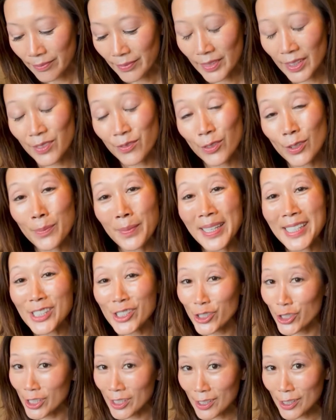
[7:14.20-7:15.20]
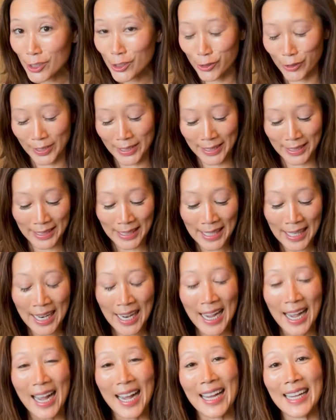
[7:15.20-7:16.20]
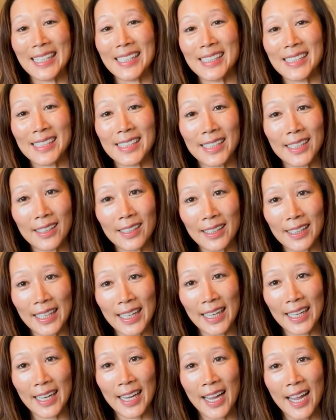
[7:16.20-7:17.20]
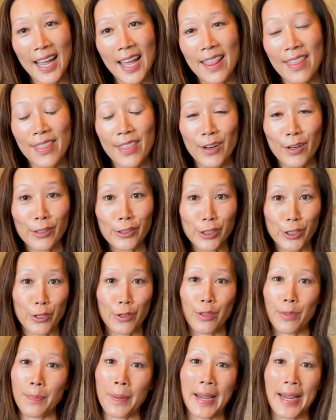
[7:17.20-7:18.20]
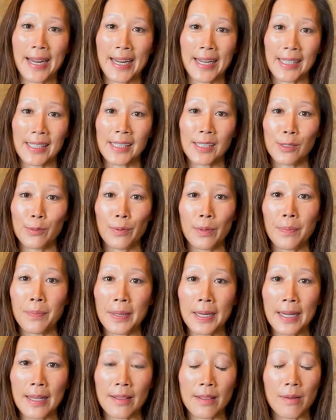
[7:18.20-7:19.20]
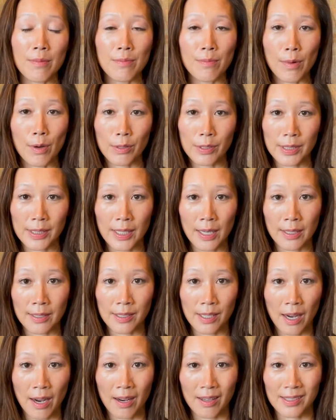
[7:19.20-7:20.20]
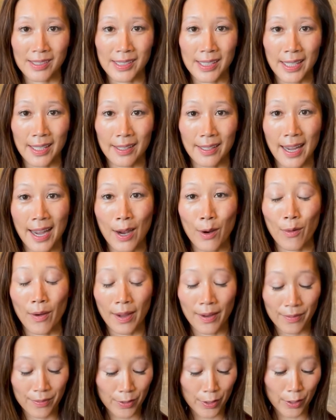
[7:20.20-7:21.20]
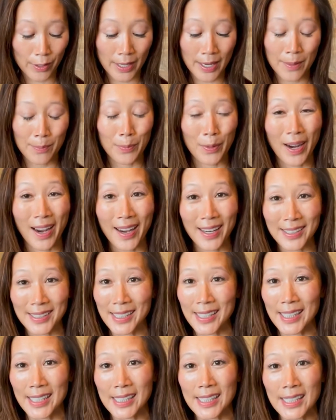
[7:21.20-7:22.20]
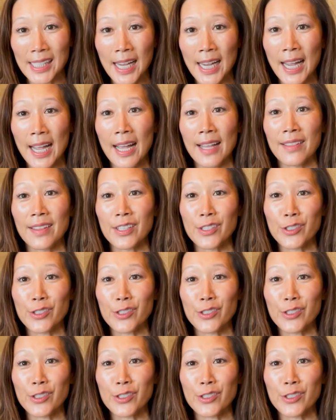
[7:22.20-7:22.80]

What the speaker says: For my children, ideally, their toothpaste would be the most non-toxic. However, in practice, the